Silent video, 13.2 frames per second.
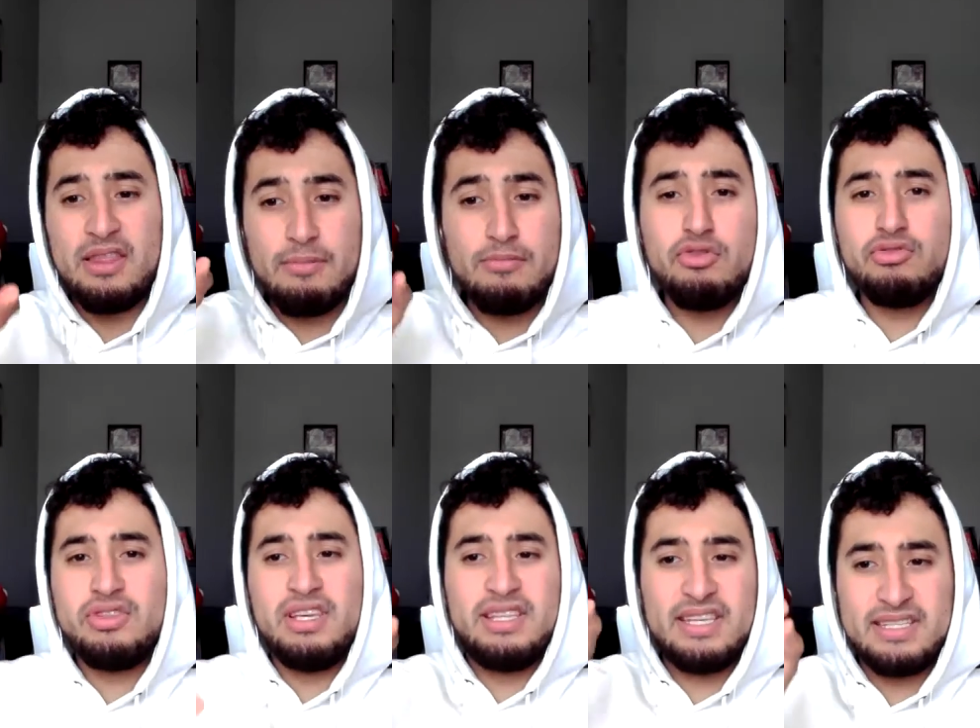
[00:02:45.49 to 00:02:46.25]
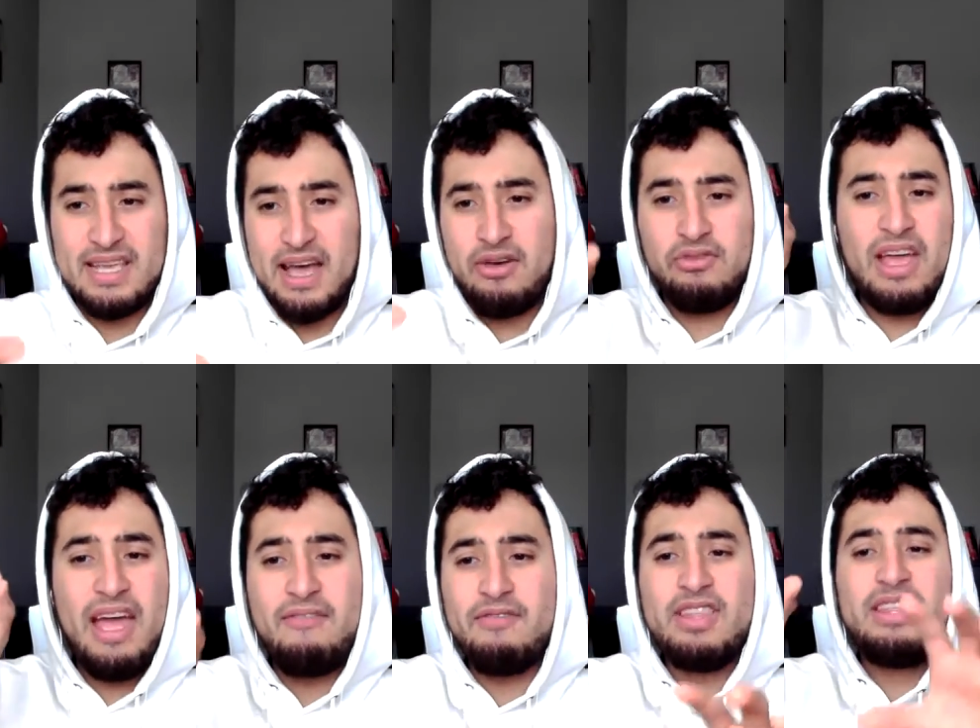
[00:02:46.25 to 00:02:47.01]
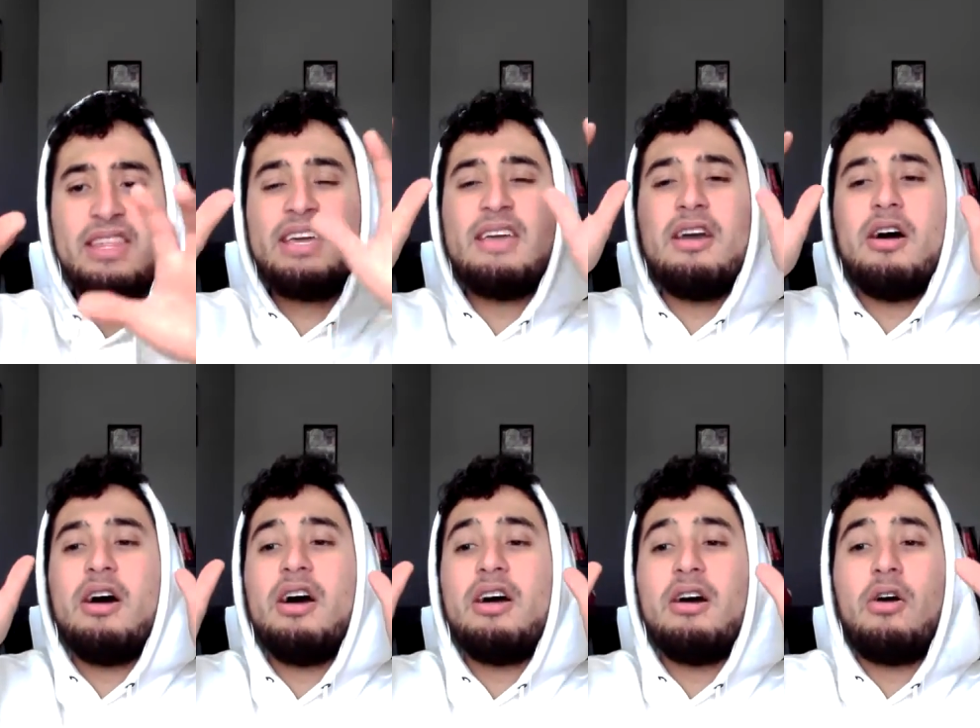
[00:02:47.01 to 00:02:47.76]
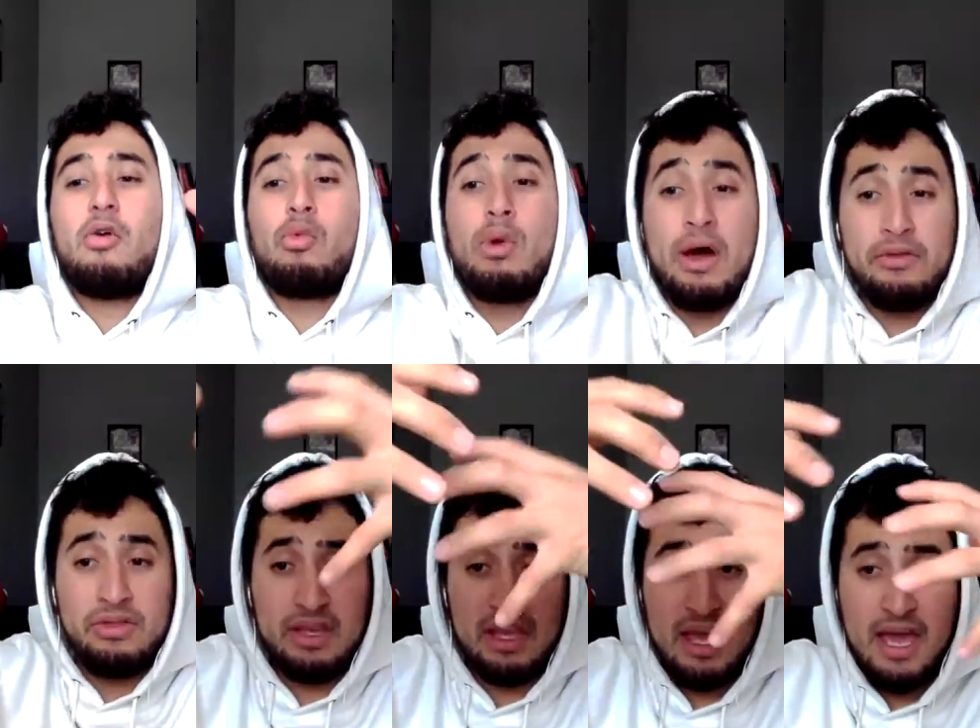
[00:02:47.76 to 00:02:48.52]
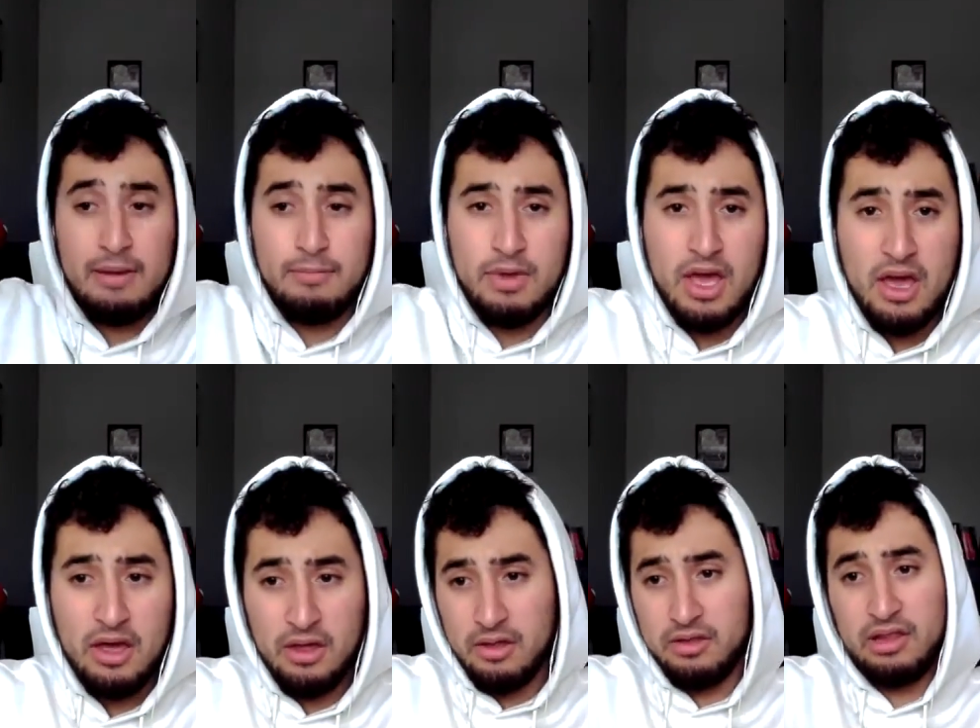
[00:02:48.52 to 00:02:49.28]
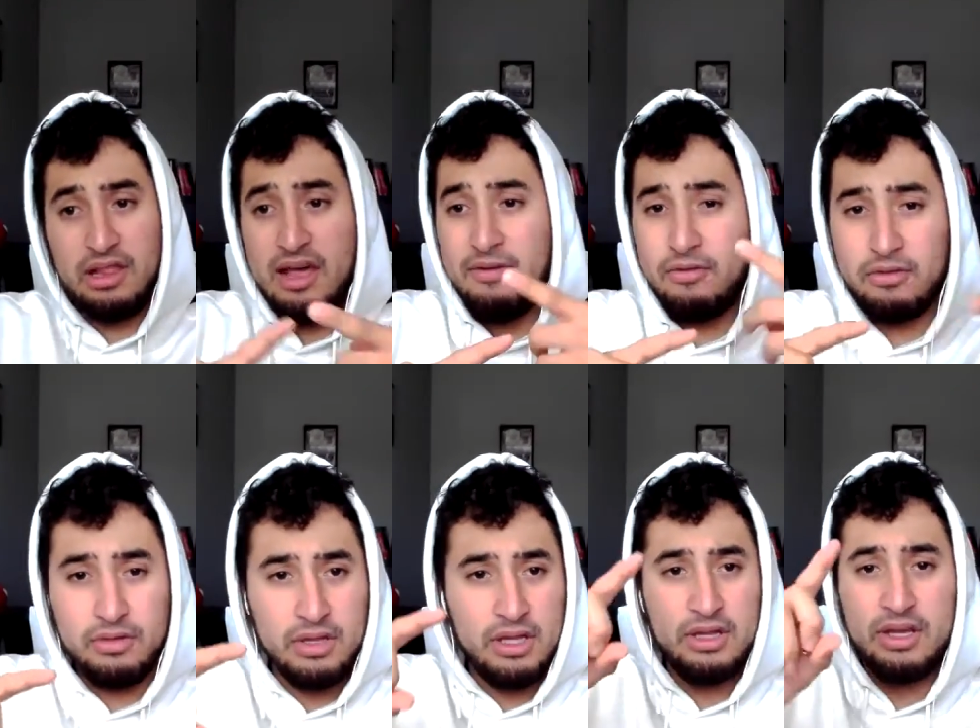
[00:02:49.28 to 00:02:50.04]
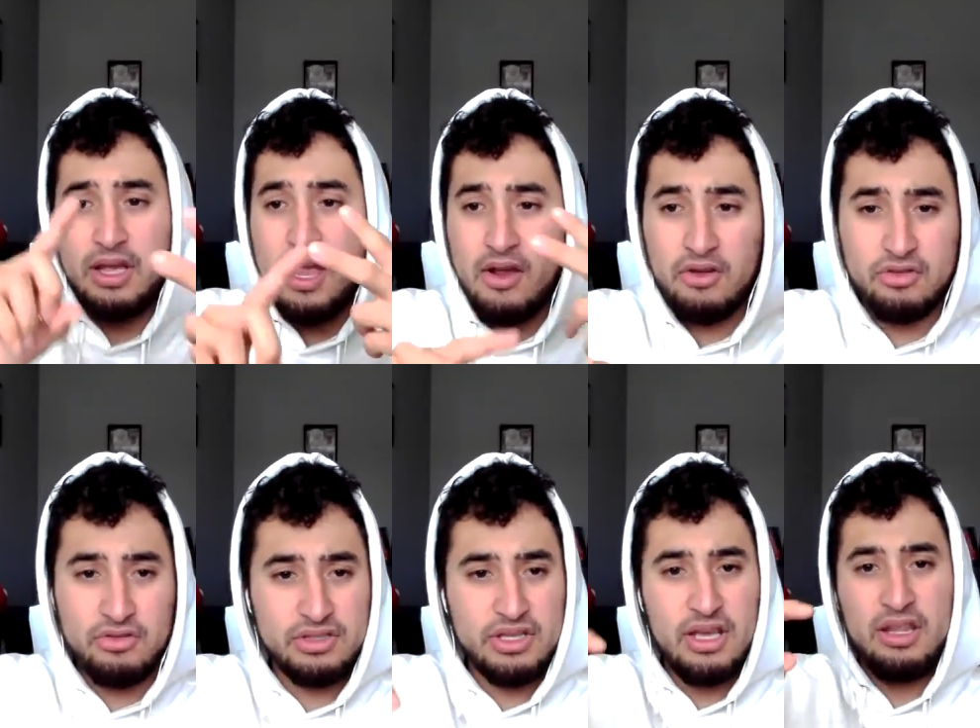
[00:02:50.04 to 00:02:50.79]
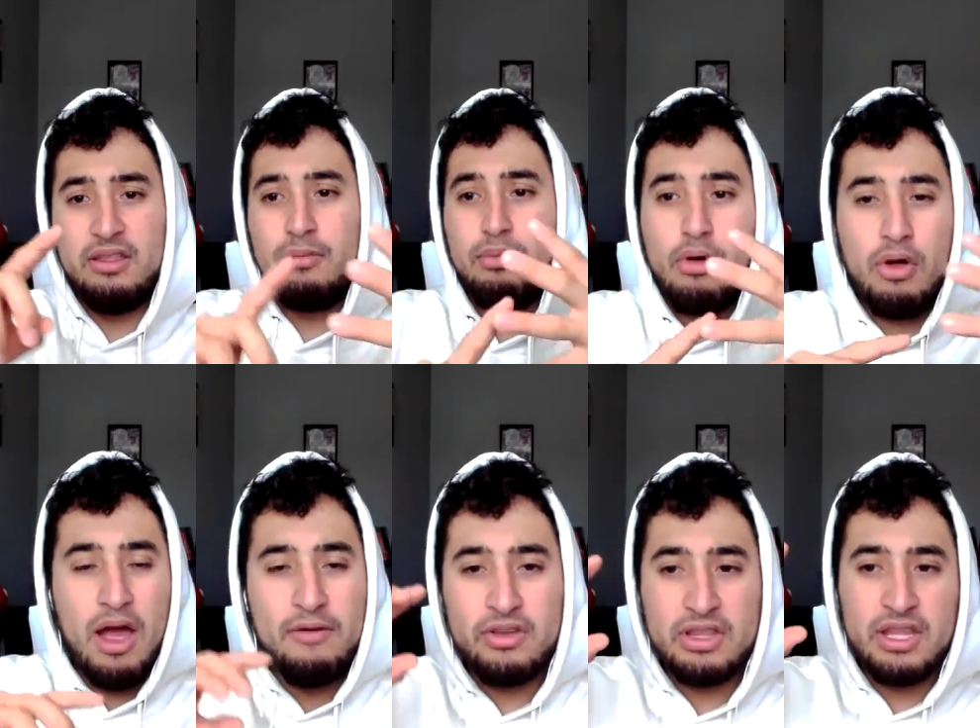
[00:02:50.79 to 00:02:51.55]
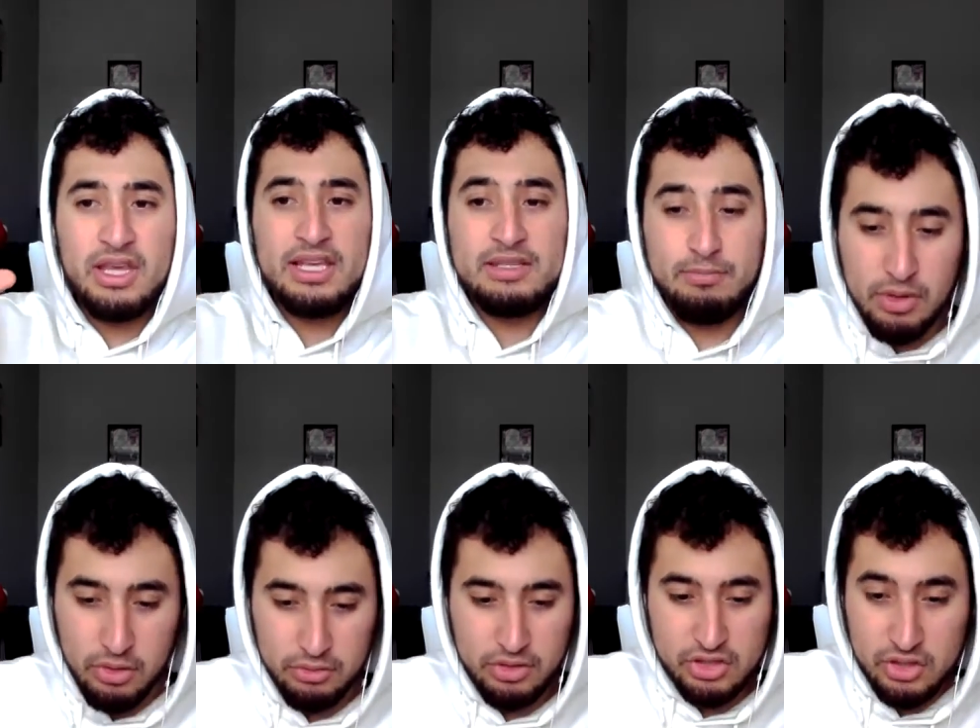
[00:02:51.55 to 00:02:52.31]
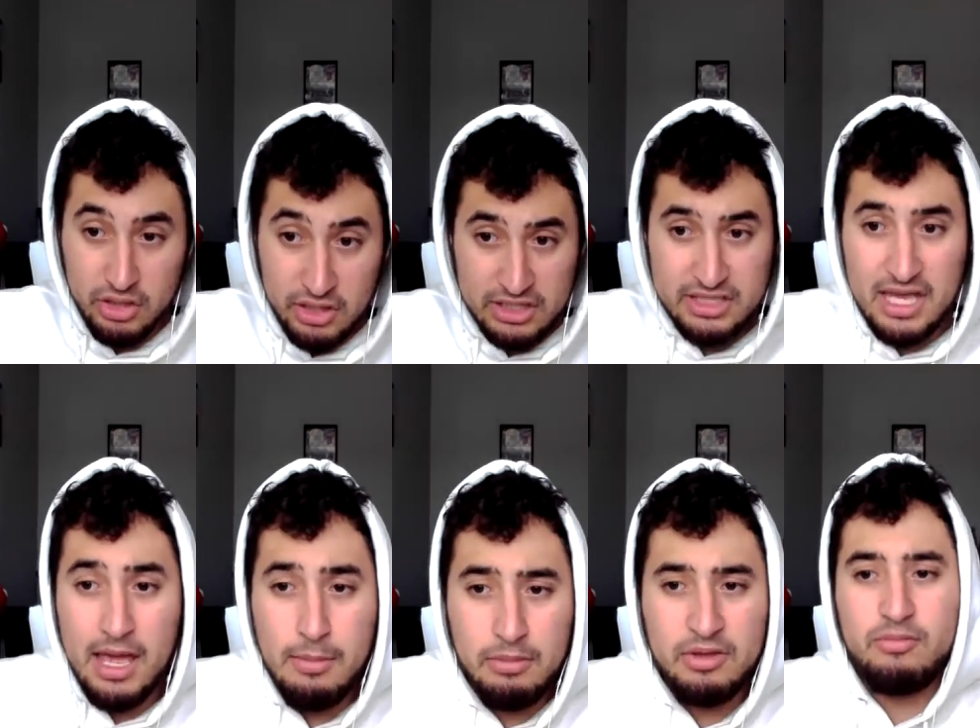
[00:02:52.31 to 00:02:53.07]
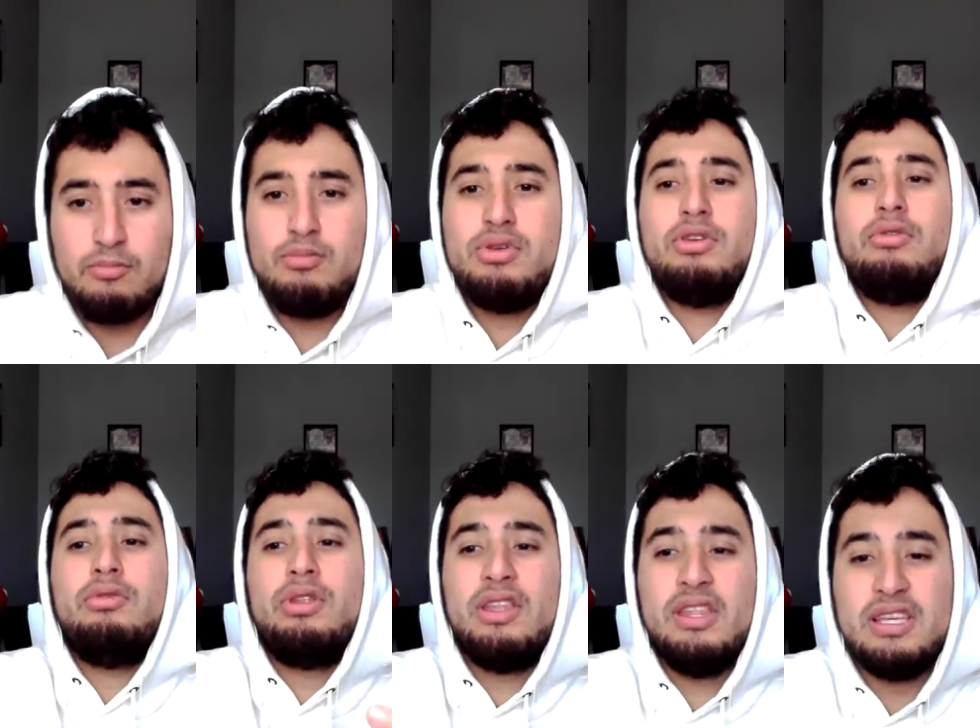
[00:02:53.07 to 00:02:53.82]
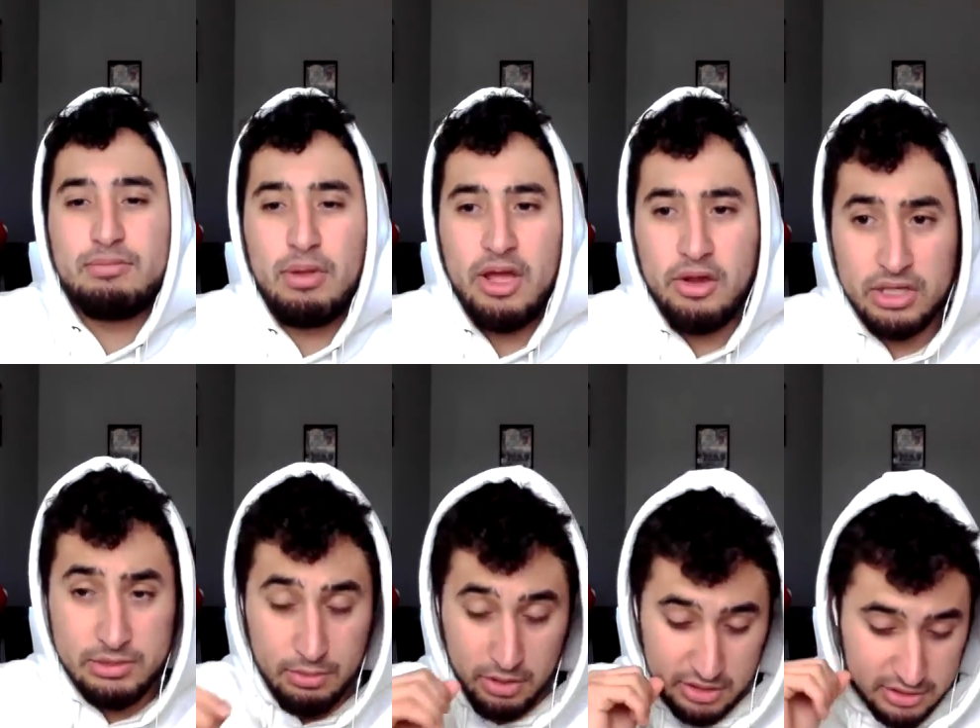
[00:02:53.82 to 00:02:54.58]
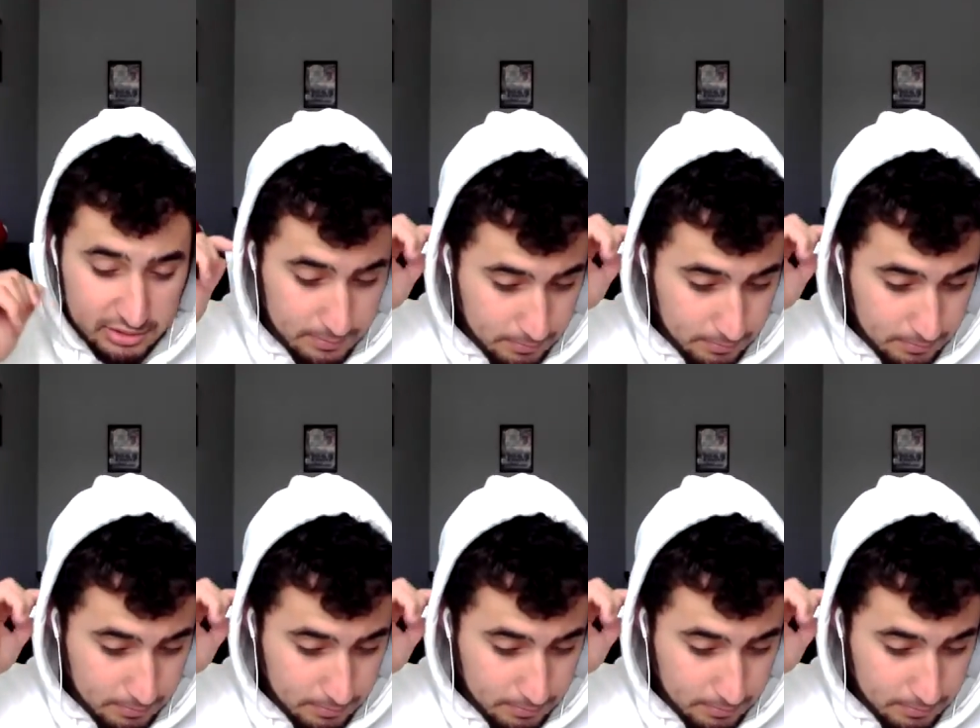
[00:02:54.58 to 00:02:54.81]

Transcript: The music, the sound, everything around the game, the level, the characters, everything is built so this game can build this player experience.